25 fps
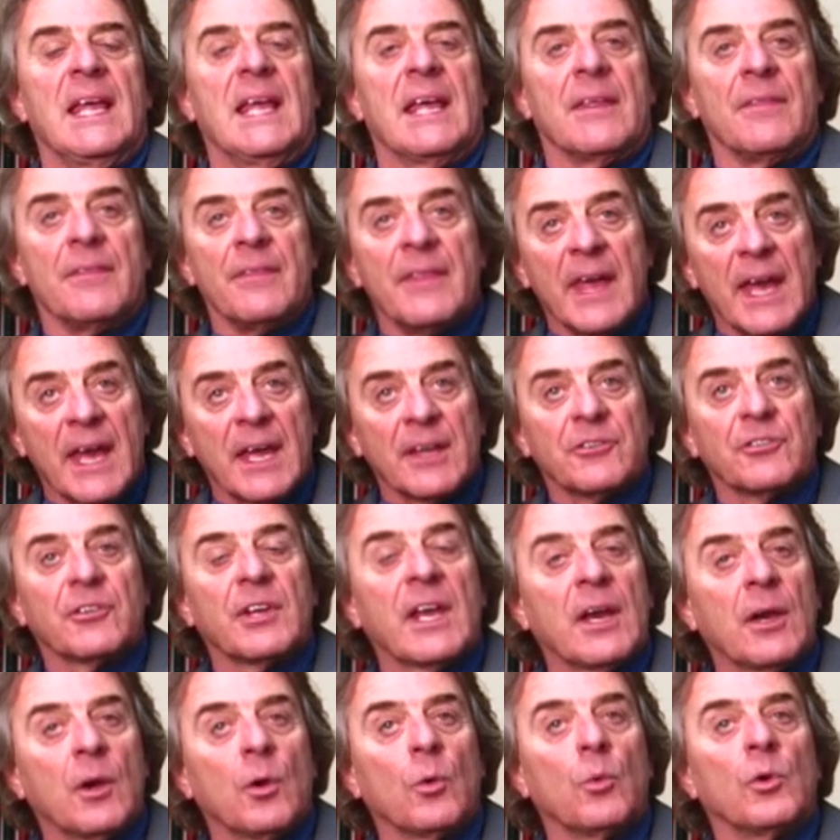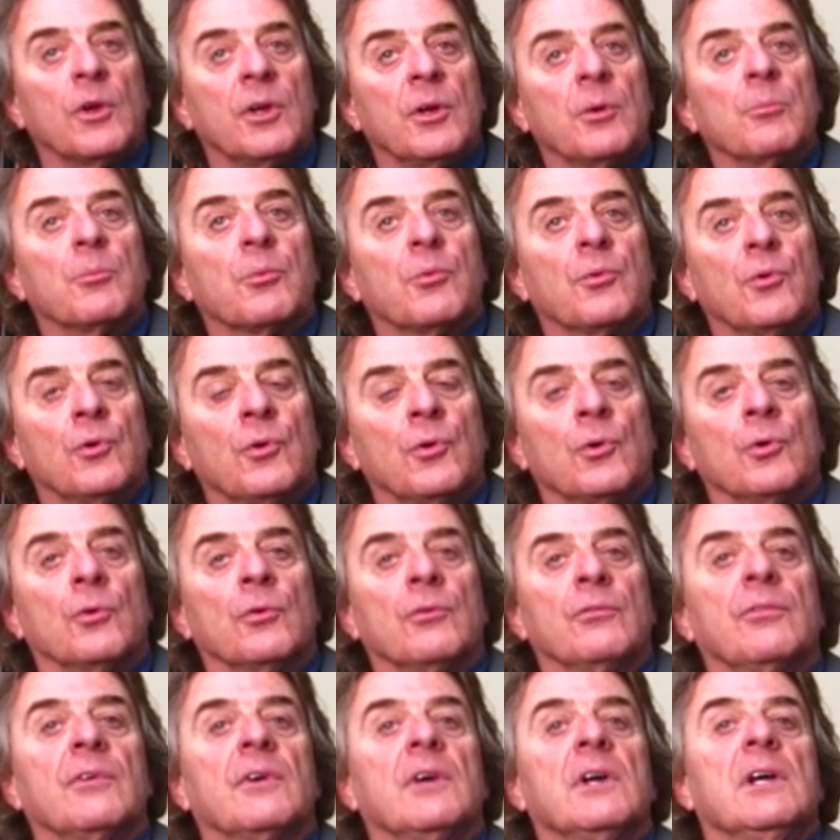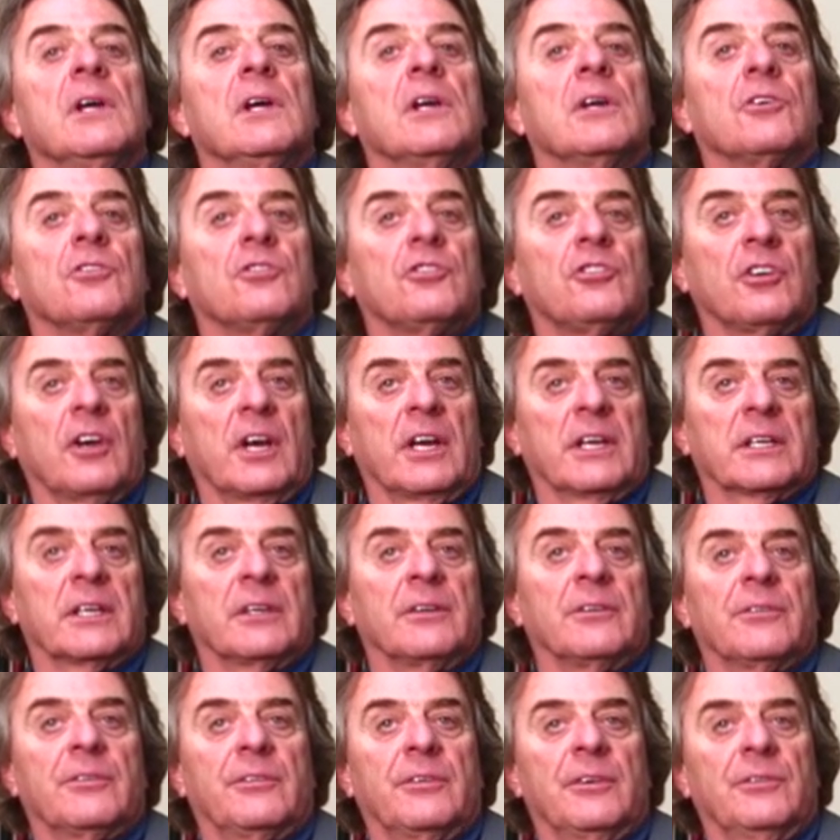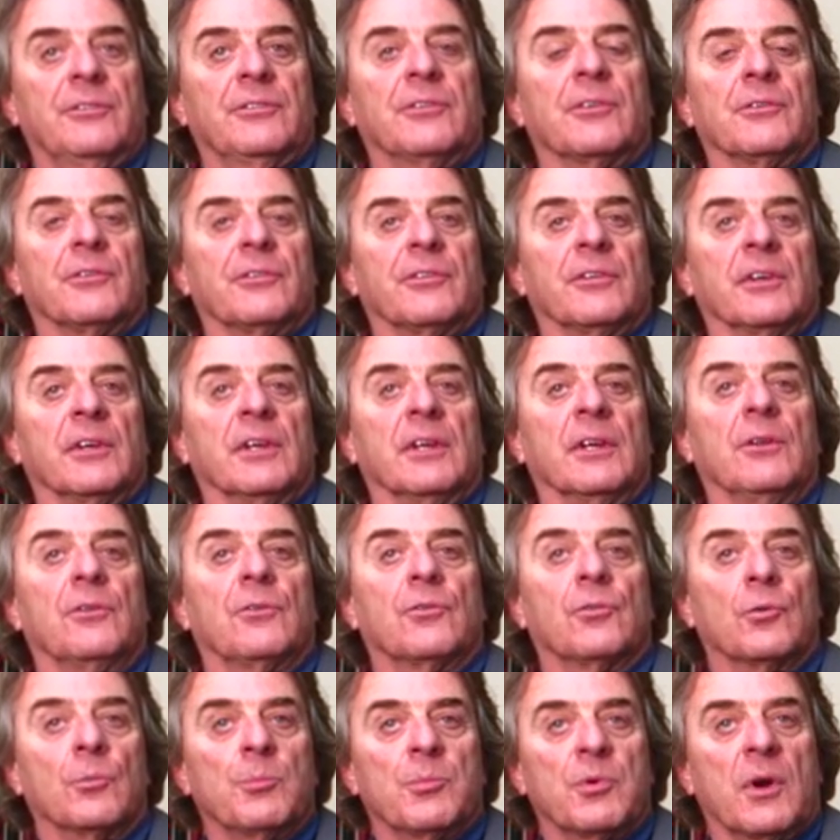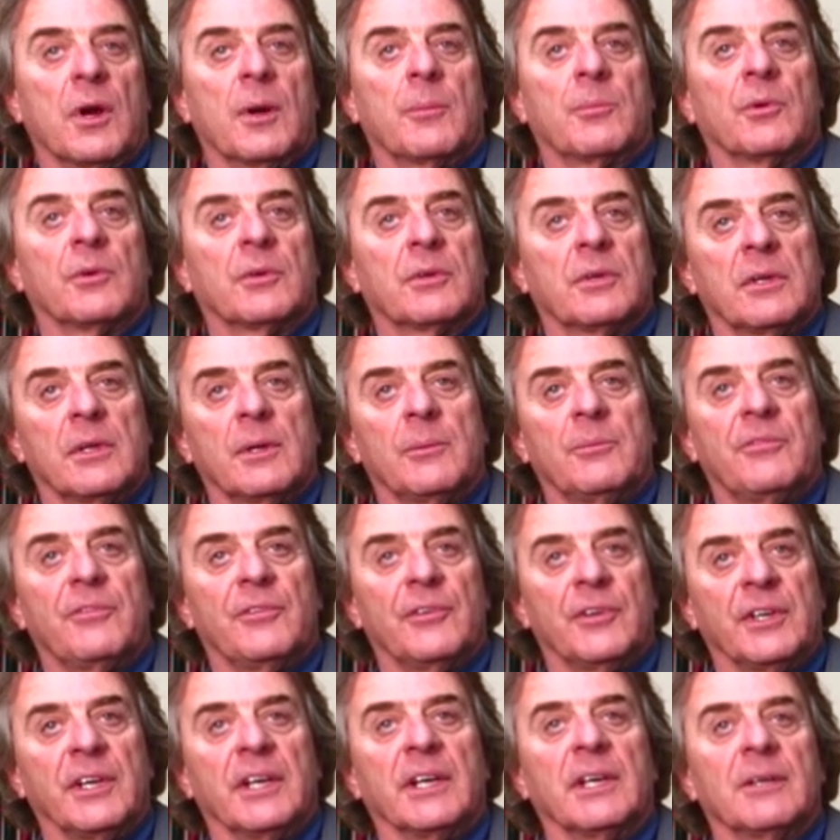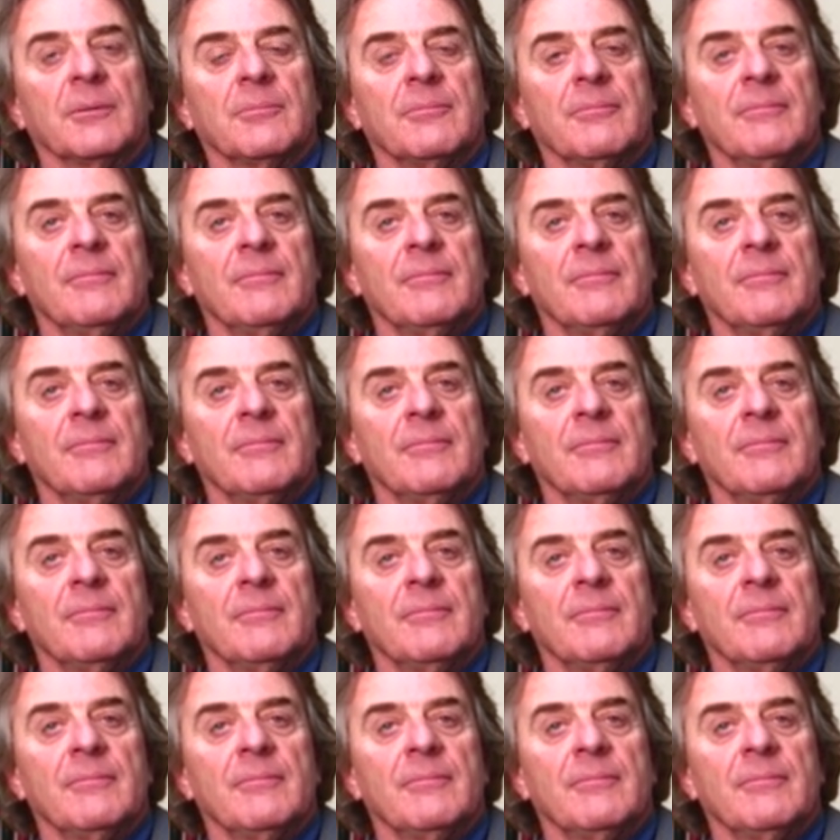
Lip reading: And that's how we improve shot consistency through proper club fitting.